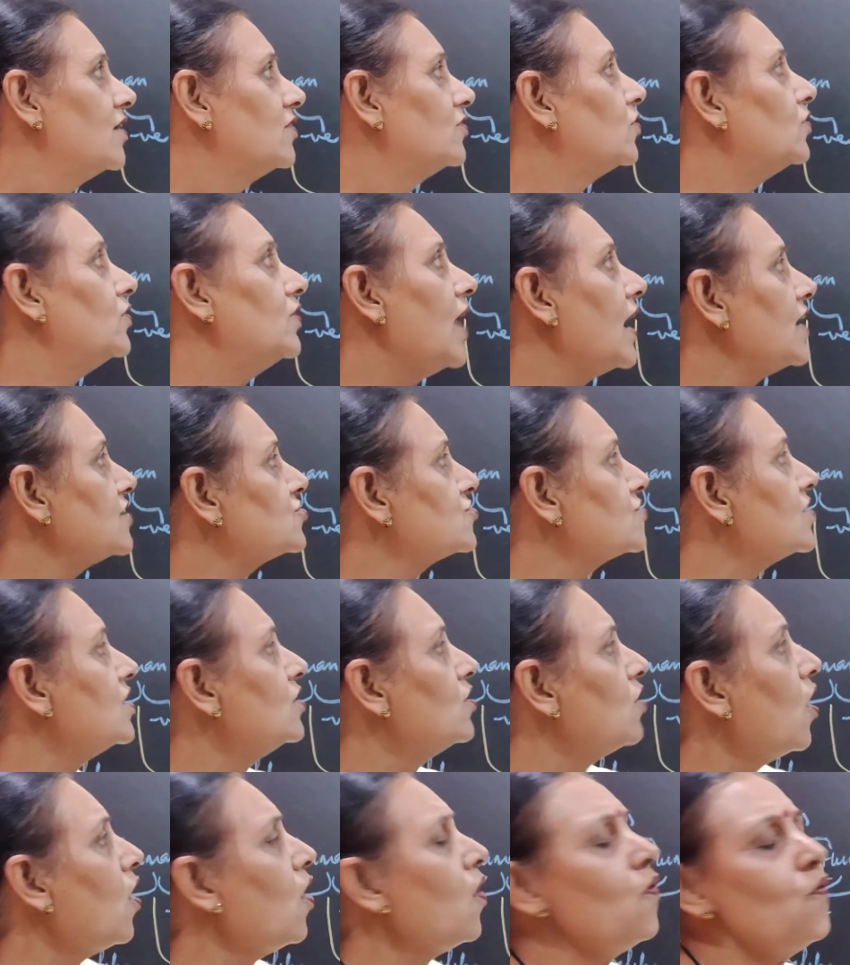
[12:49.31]
The natural
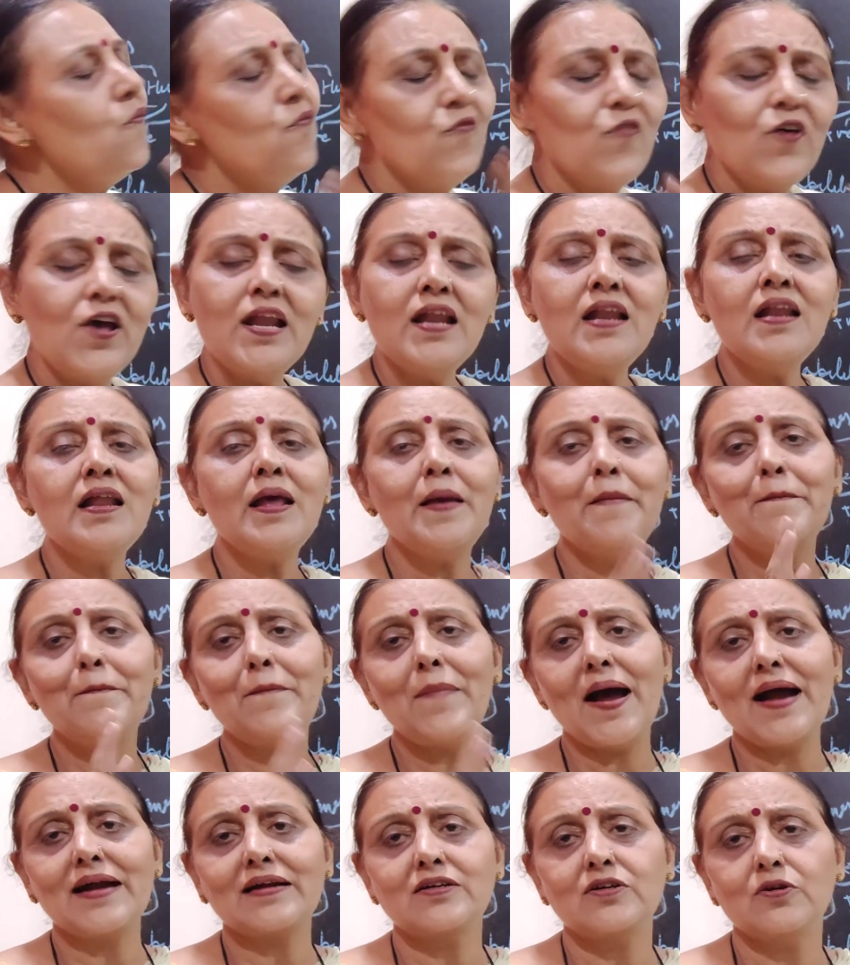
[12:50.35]
law will
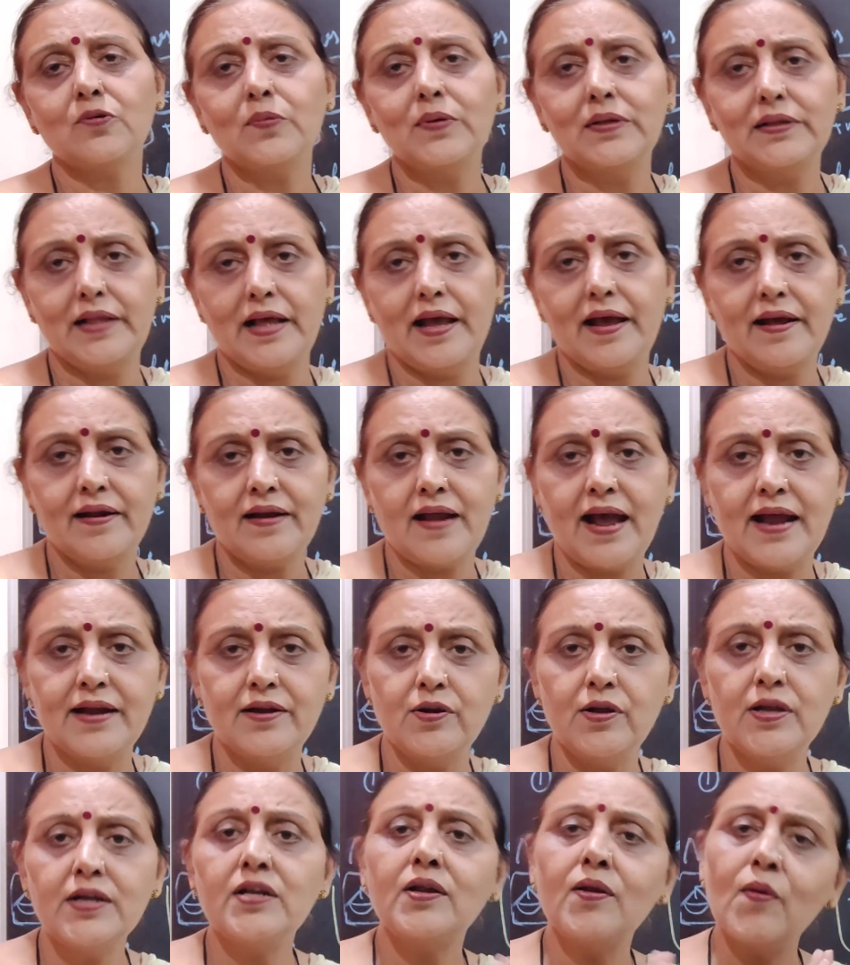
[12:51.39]
impact over there
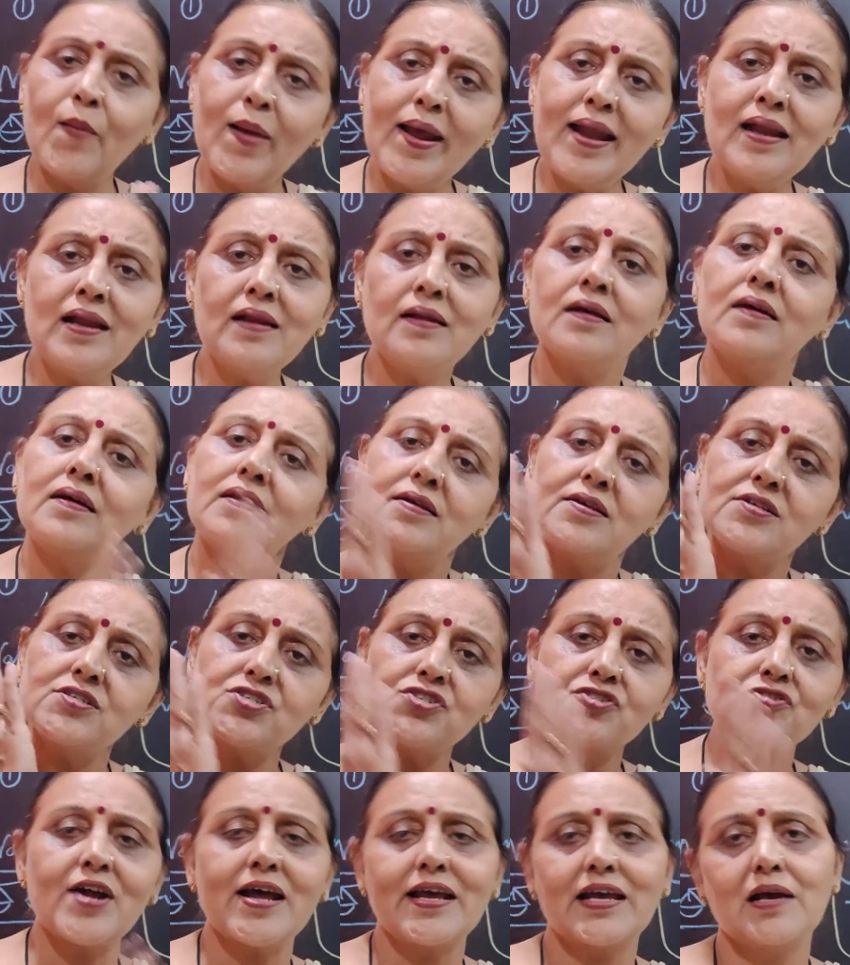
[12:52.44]
and it will
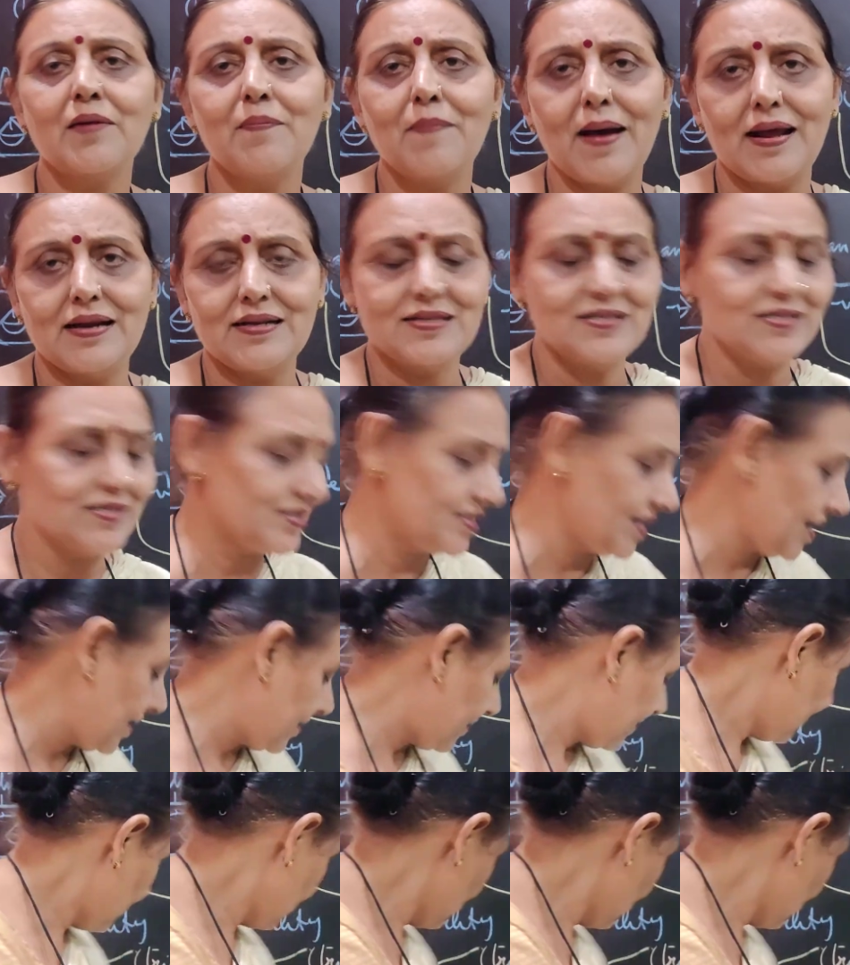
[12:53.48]
strike a balance there.